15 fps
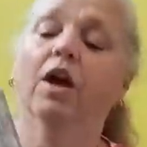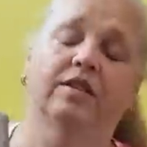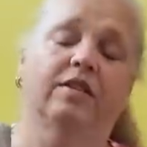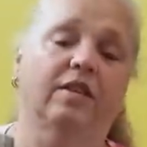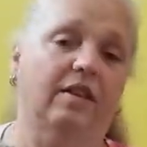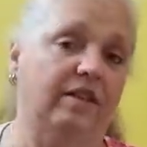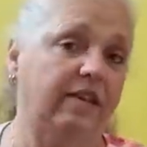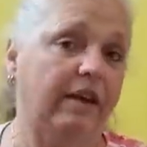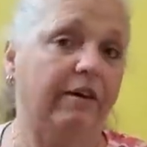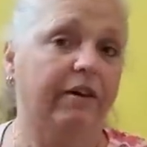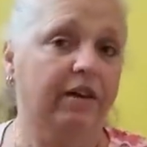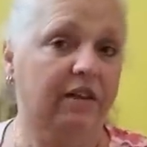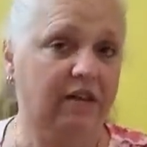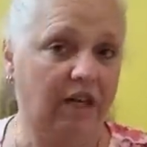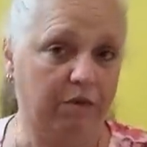So that's how
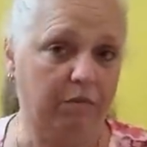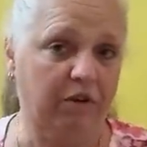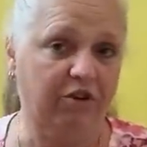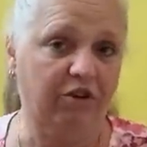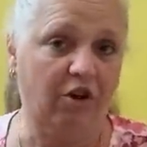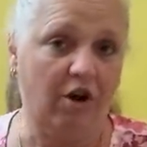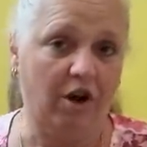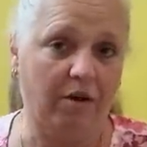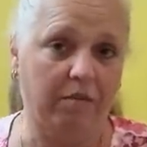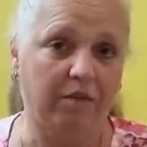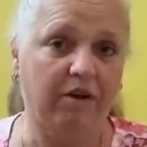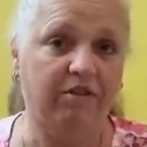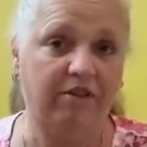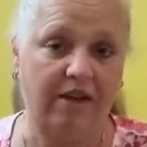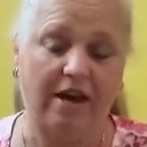I can keep my
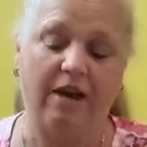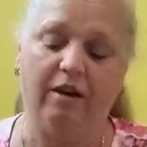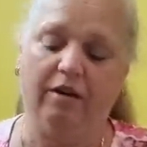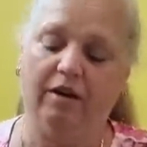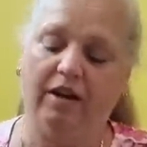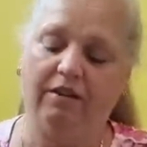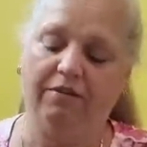time down.